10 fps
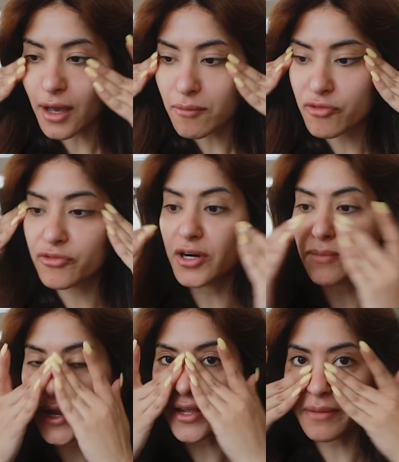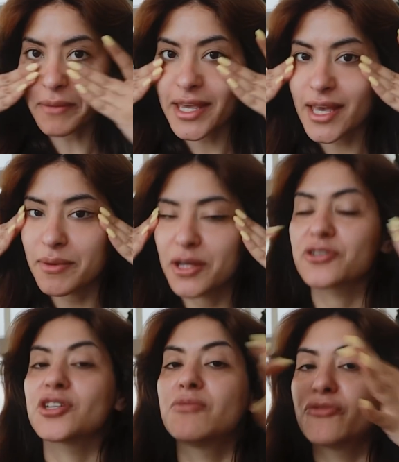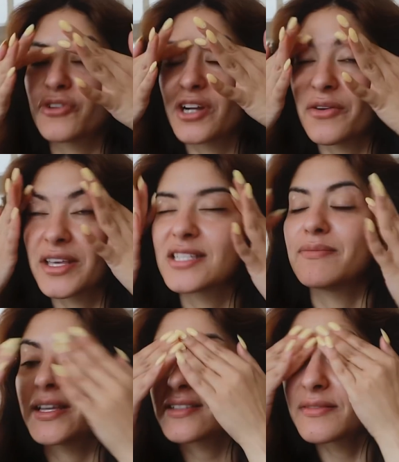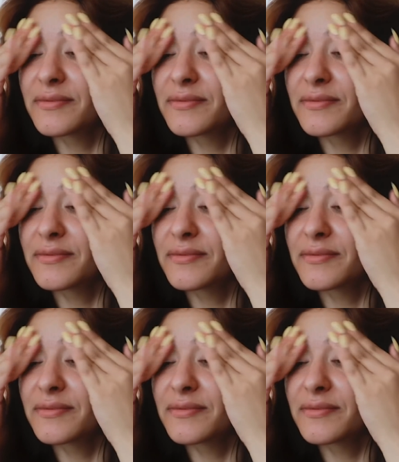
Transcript: before applying the makeup and also before going to bed.